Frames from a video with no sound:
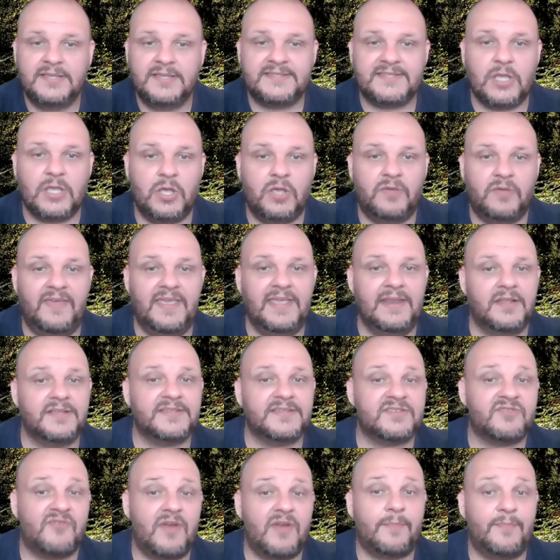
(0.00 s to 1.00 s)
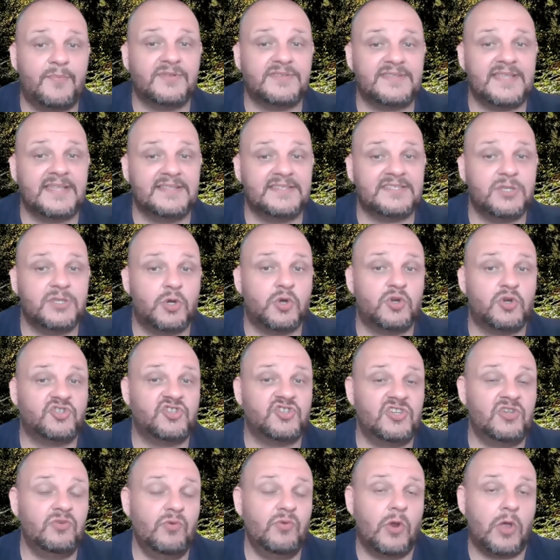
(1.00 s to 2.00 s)
So Venus represents your
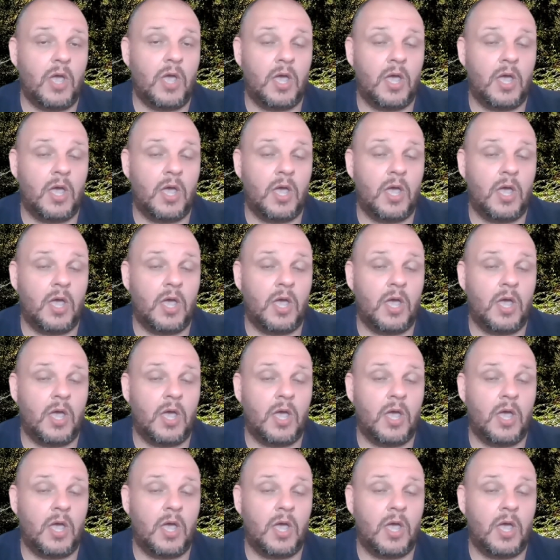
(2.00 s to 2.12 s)
Juno,